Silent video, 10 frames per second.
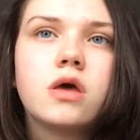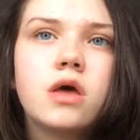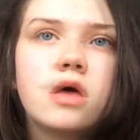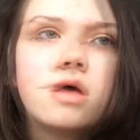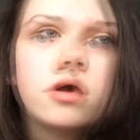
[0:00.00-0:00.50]

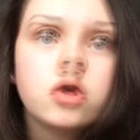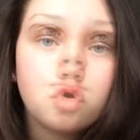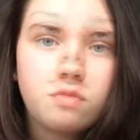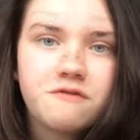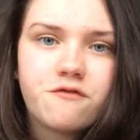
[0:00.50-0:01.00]
When I first
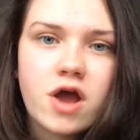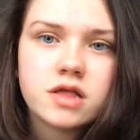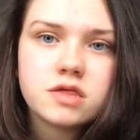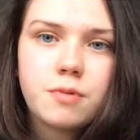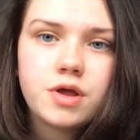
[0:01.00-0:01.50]
told my
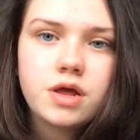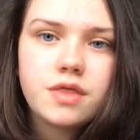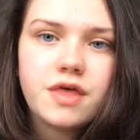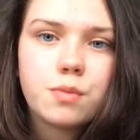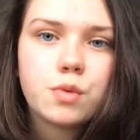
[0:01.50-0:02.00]
friends about
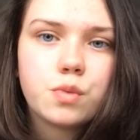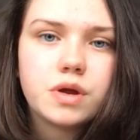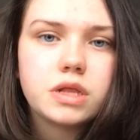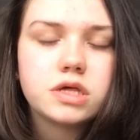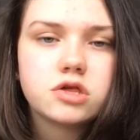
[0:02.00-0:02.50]
it, they were
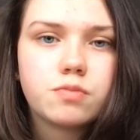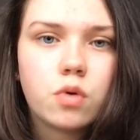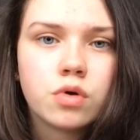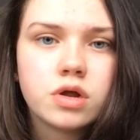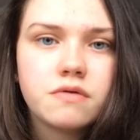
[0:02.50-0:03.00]
really
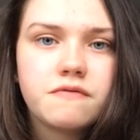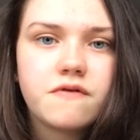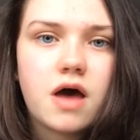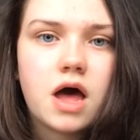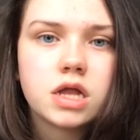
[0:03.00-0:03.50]

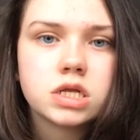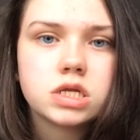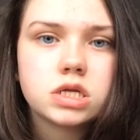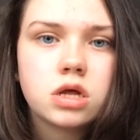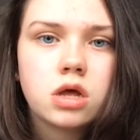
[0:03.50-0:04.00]
supportive
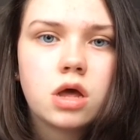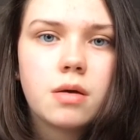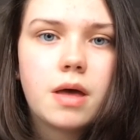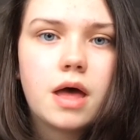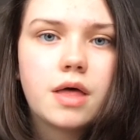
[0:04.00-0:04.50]
and
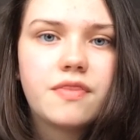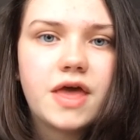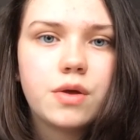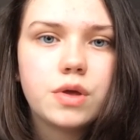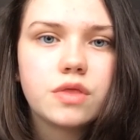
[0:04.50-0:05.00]

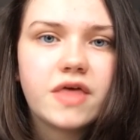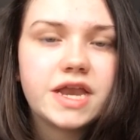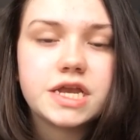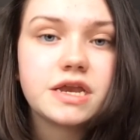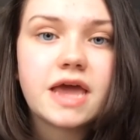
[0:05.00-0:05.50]
they they
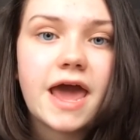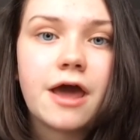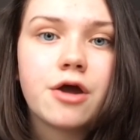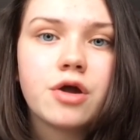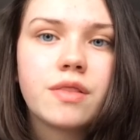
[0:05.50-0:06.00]
didn't
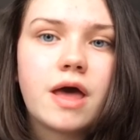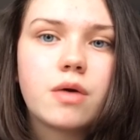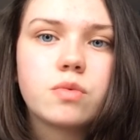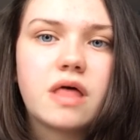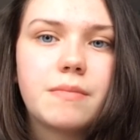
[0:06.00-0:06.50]
care and
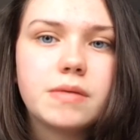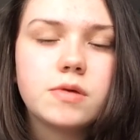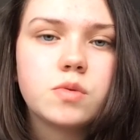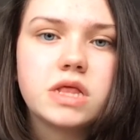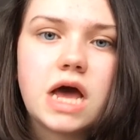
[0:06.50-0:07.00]
that that made
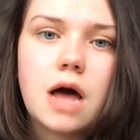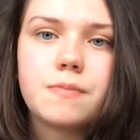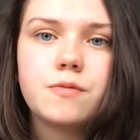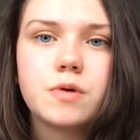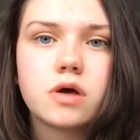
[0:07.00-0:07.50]
me really
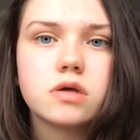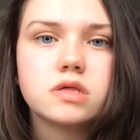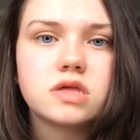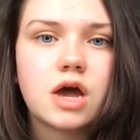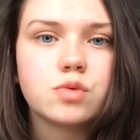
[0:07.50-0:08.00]
happy
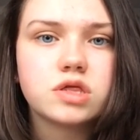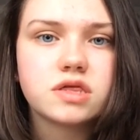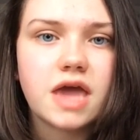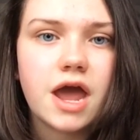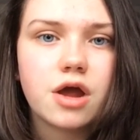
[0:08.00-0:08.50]
because I was
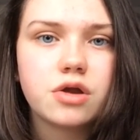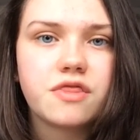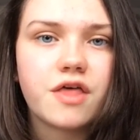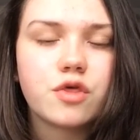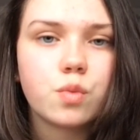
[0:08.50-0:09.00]
scared
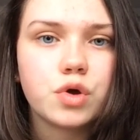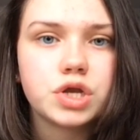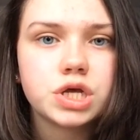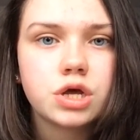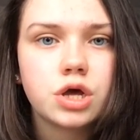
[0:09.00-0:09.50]
that they
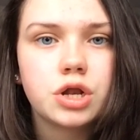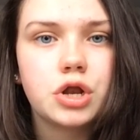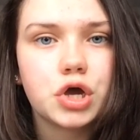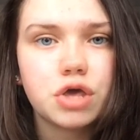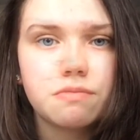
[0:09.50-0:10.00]
would
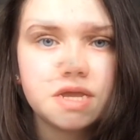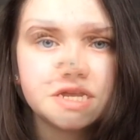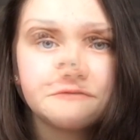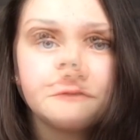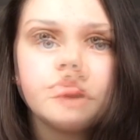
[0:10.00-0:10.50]
look at me
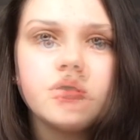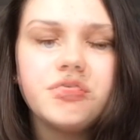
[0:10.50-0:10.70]
different.